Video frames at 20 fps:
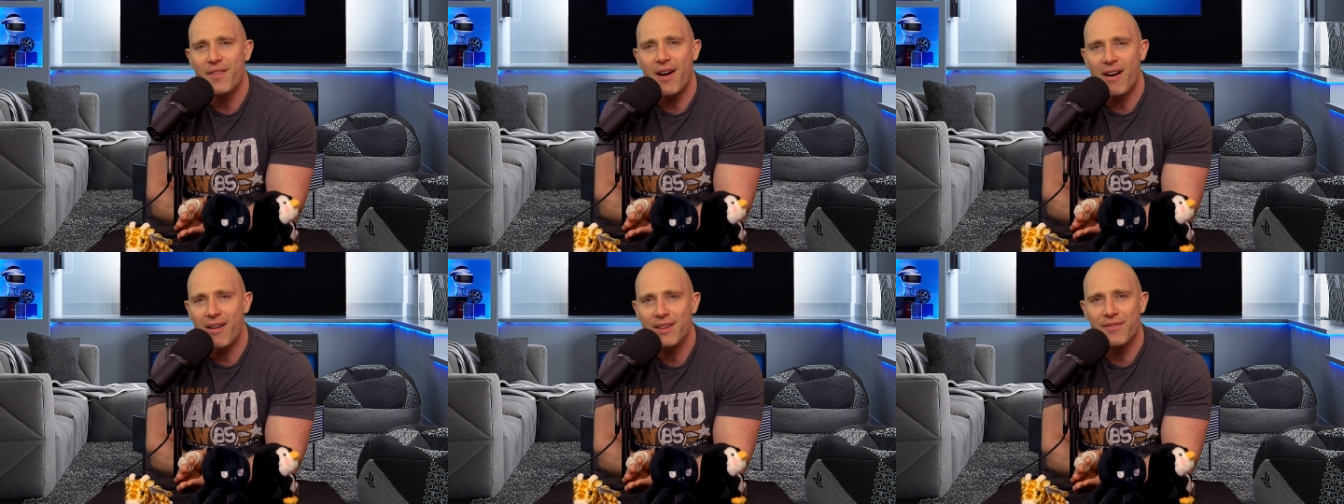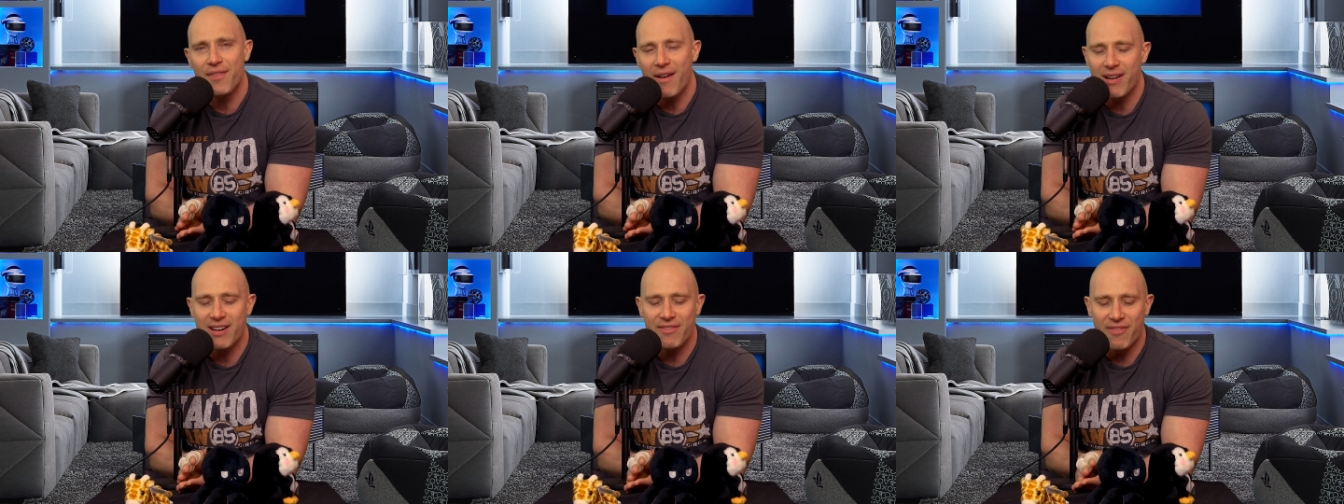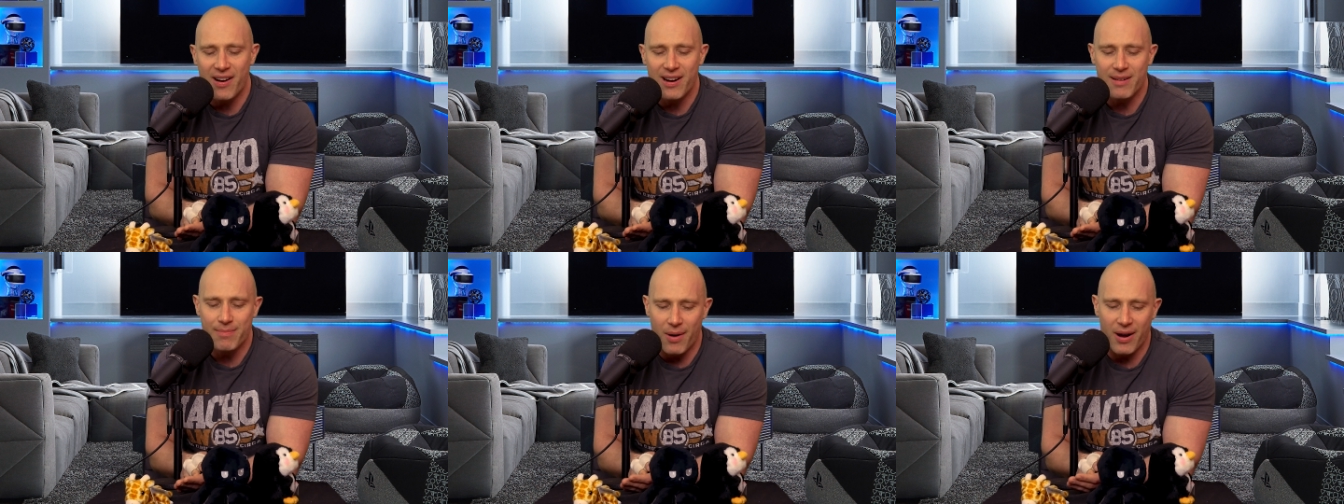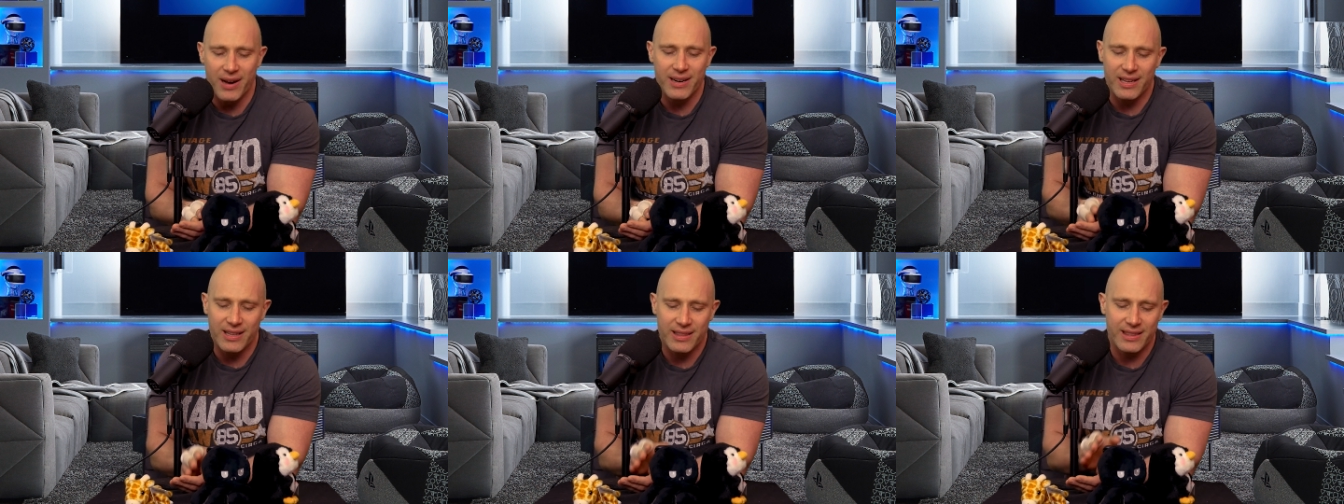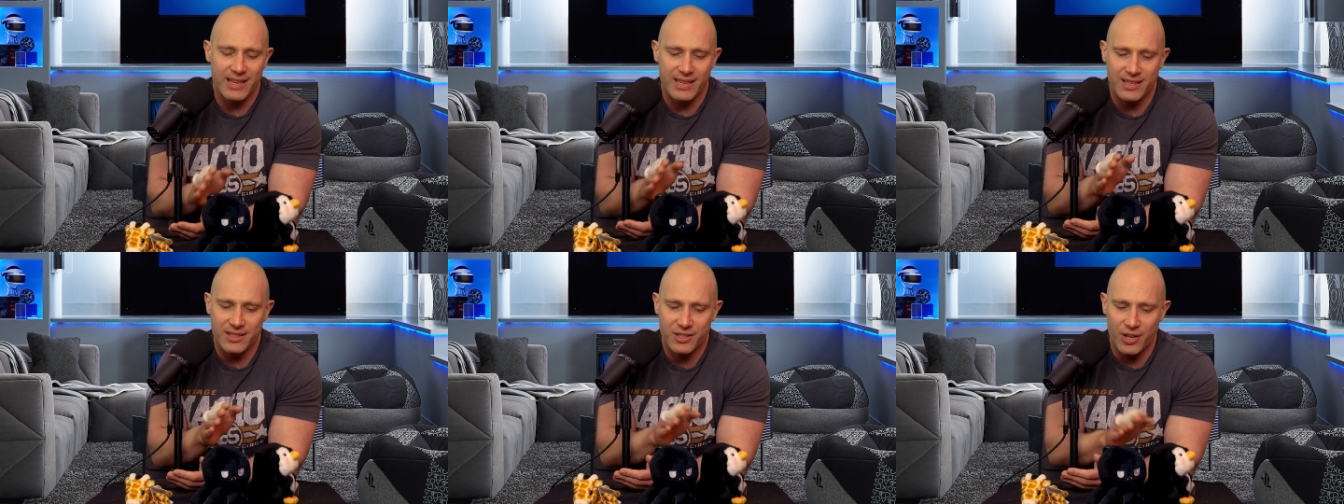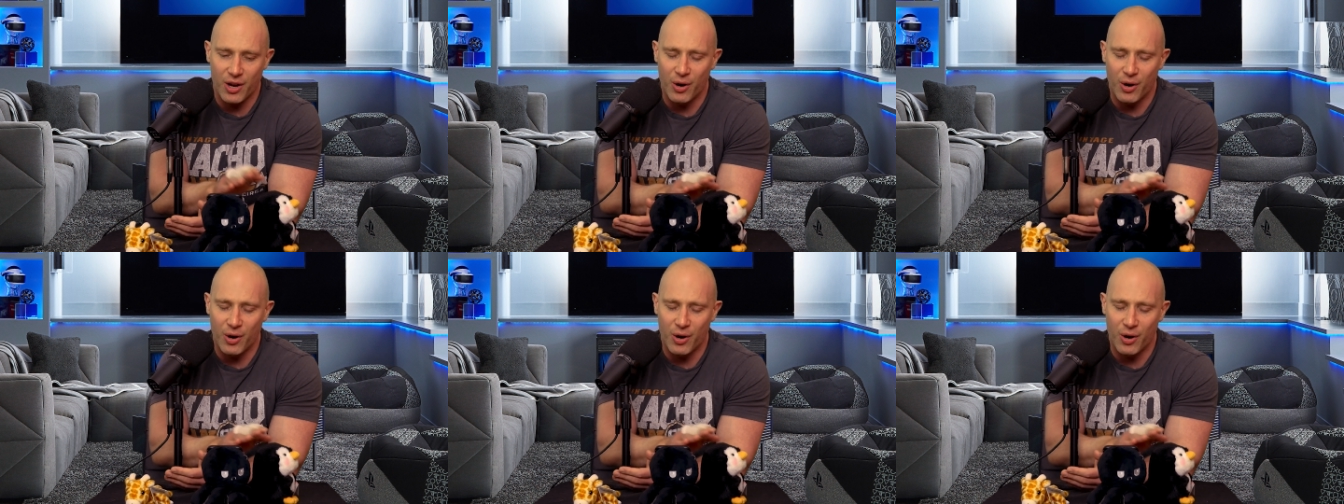very, very, very minor things.